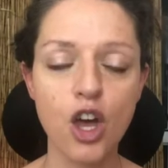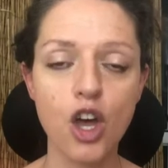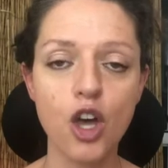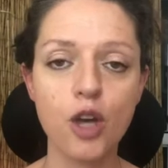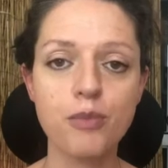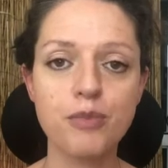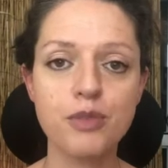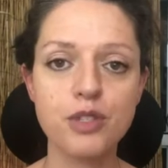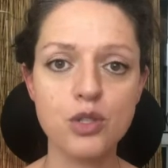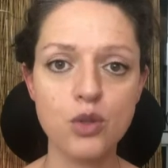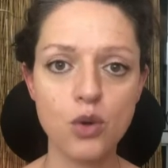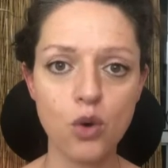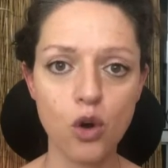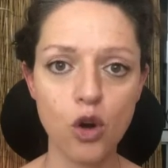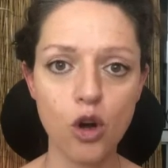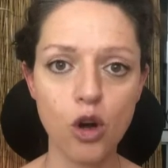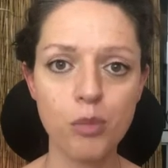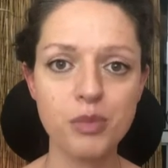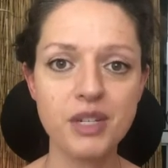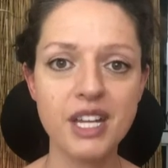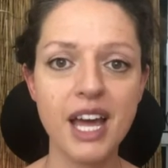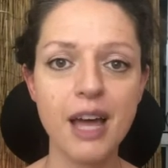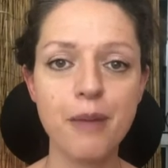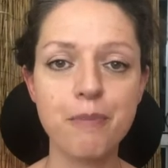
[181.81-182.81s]

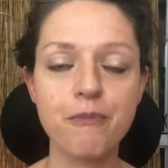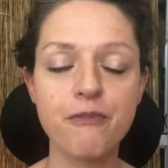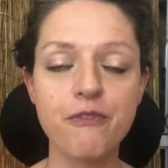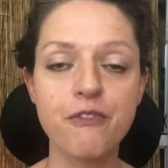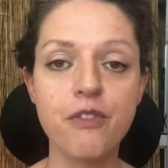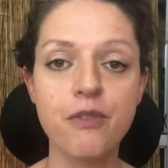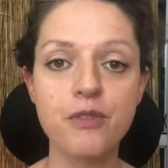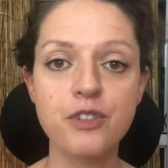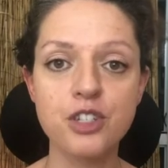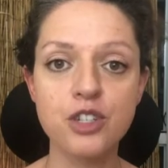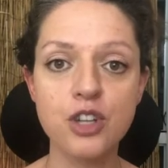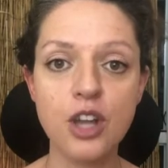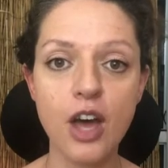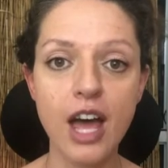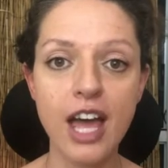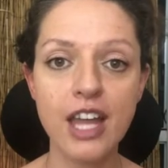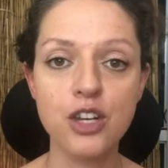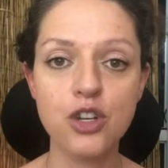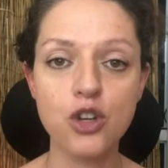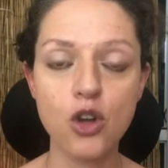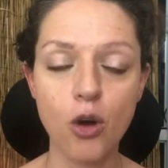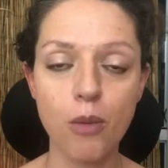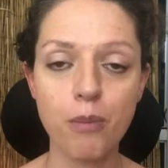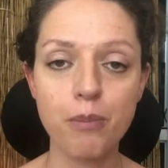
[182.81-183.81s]
absorbed
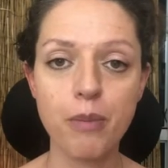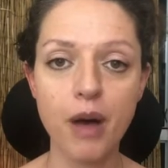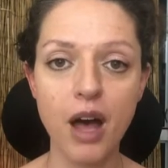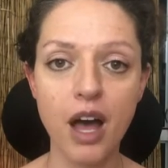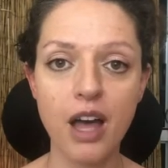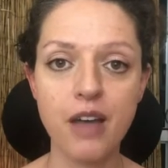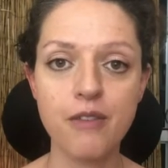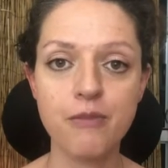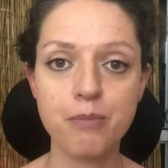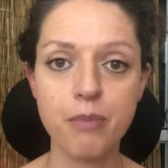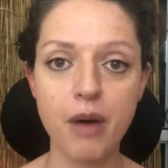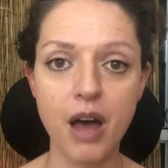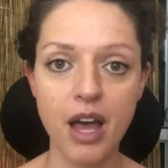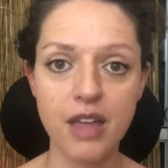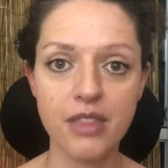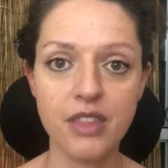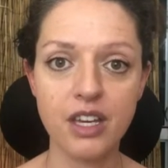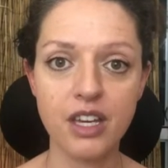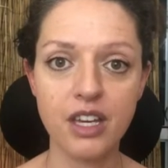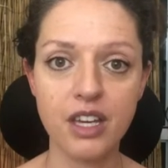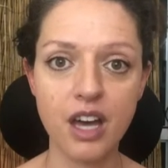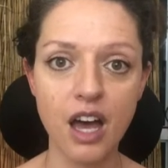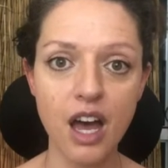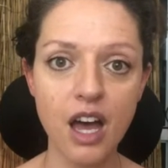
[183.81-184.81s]
and not by
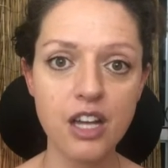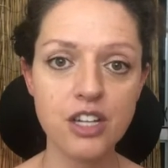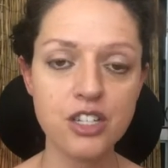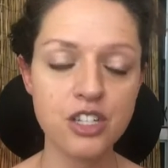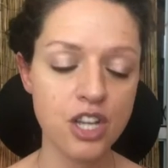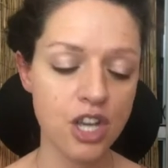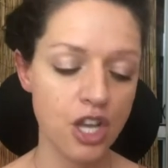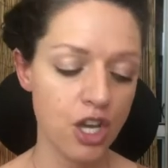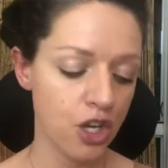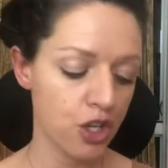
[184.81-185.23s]
the gut.